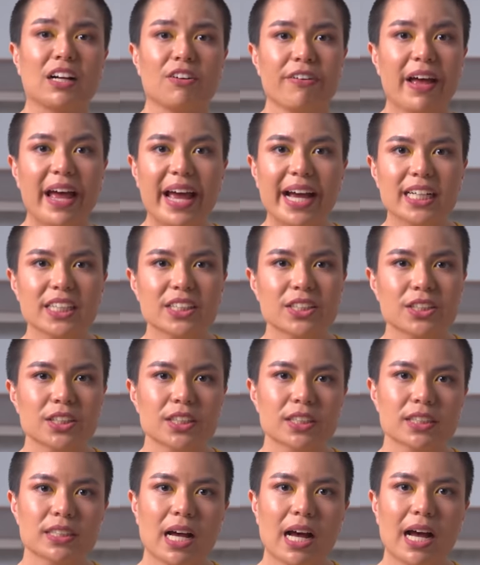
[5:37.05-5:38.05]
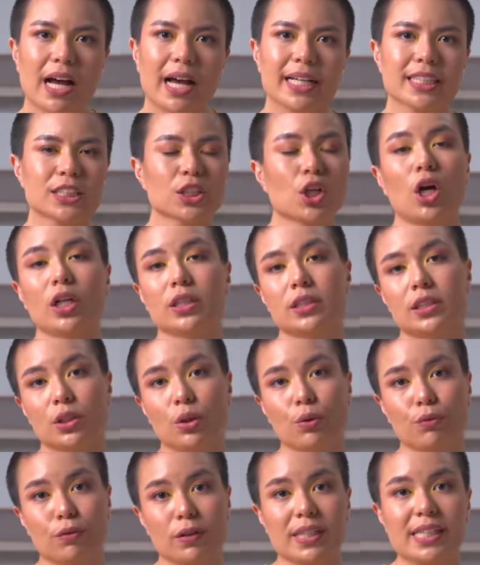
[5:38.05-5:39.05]
of exercise, constant
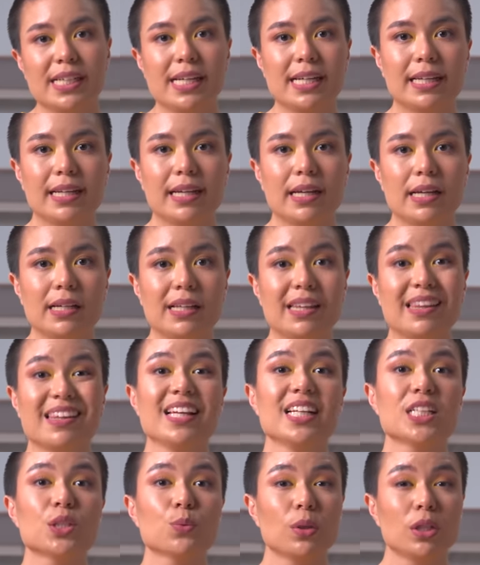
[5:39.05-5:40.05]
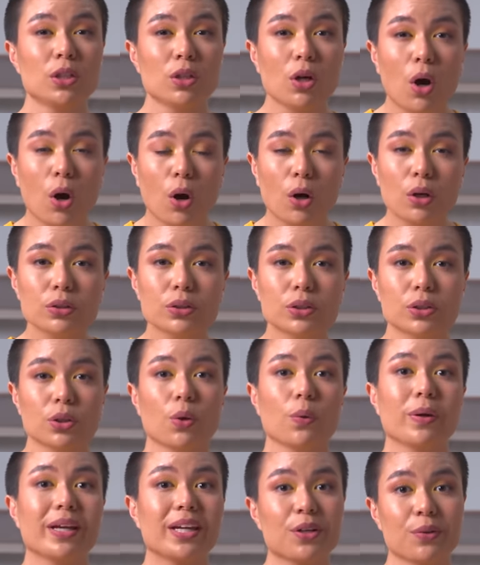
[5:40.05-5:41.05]
overeating, these will
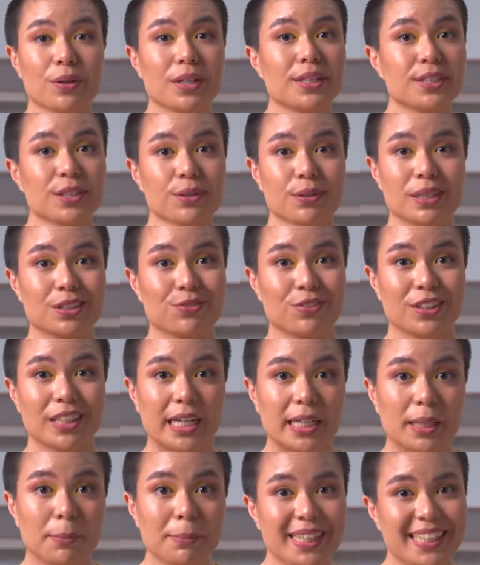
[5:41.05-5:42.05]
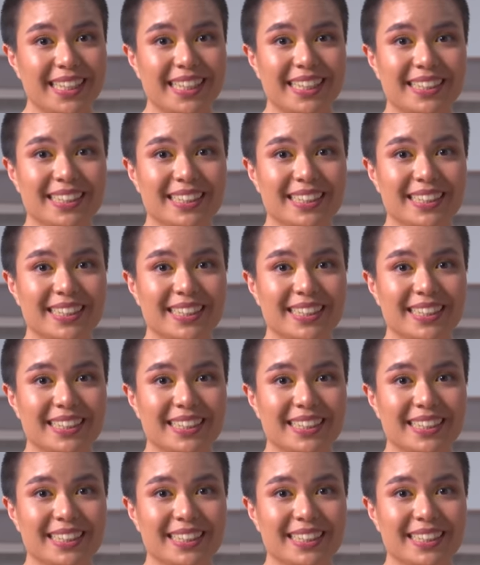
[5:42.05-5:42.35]
also increase your risk for diabetes.